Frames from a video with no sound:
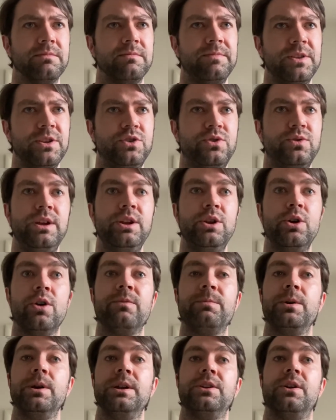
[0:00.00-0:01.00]
The train
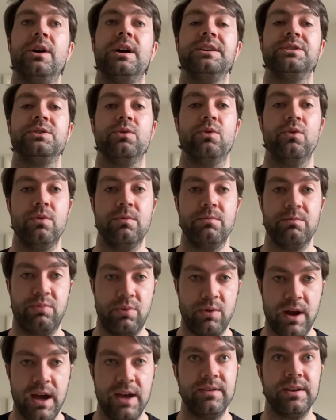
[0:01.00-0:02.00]
operator has their own
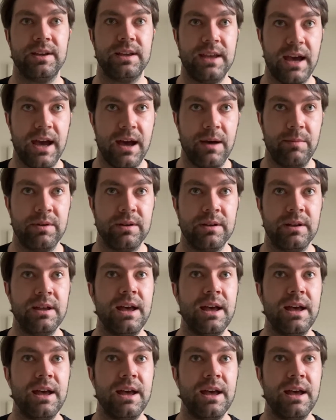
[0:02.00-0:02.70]
private cab,